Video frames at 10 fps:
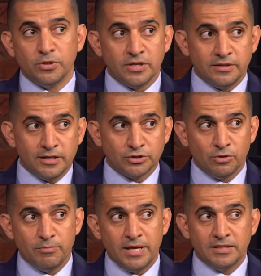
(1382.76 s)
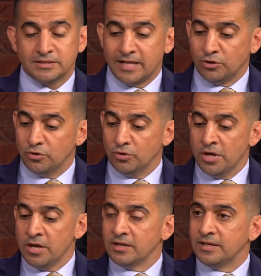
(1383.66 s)
to put the additional minutes that you
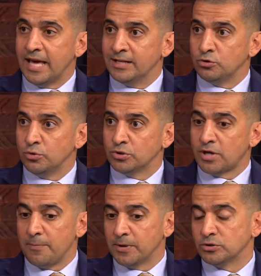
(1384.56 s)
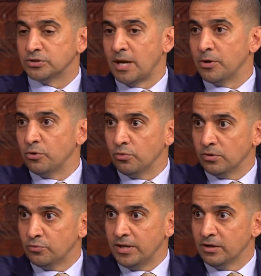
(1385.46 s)
get into a topic to so say, I'm going to
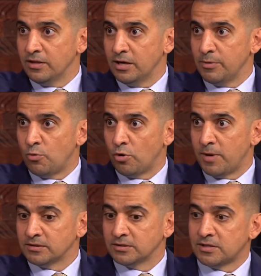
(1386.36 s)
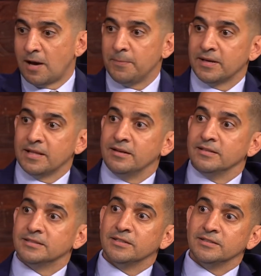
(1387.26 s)
read a little bit more about this topic, and
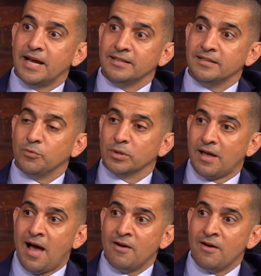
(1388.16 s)
then is there the idea with